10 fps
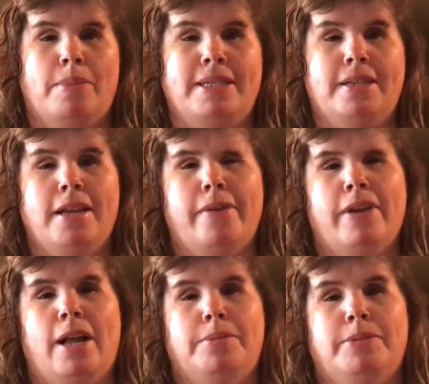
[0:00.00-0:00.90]
My son
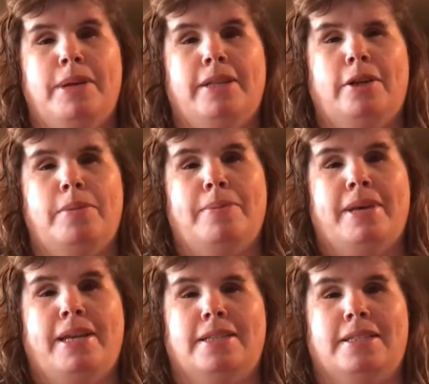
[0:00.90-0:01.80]
even helps me a little bit,
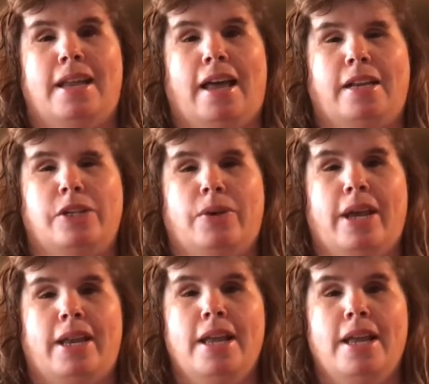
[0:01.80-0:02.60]
but he does not enjoy it.